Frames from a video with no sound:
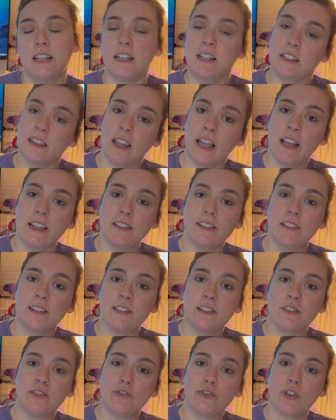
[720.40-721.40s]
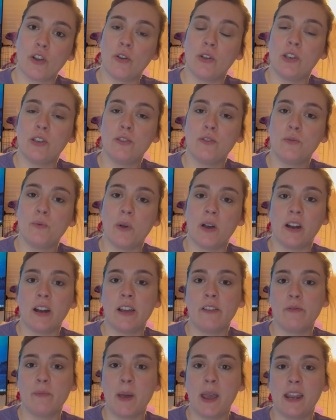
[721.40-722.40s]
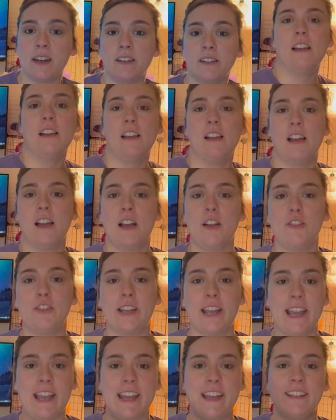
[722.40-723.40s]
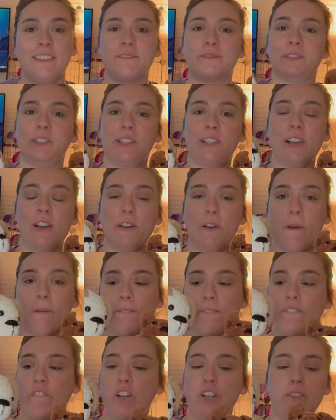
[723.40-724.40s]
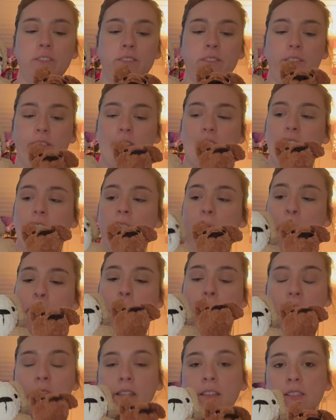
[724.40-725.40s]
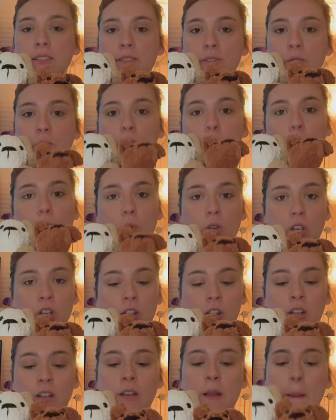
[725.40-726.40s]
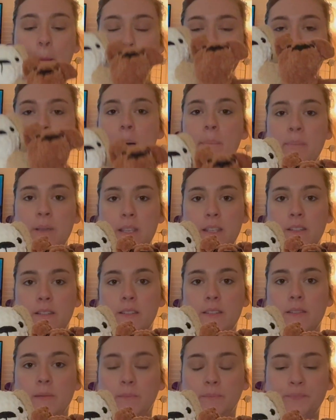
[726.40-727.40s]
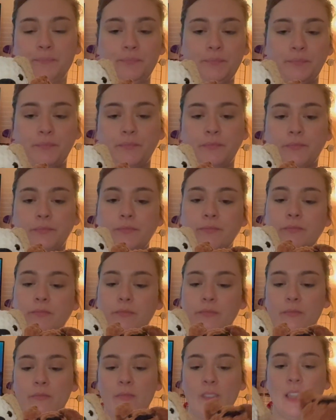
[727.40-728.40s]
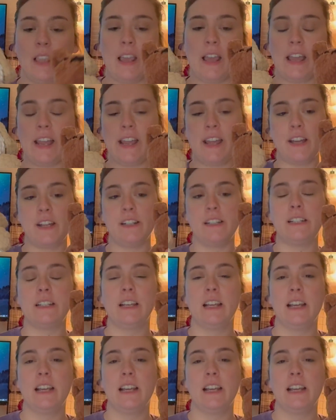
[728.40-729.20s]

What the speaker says: let's show you what I've made. Okay, so first makes were puppies. And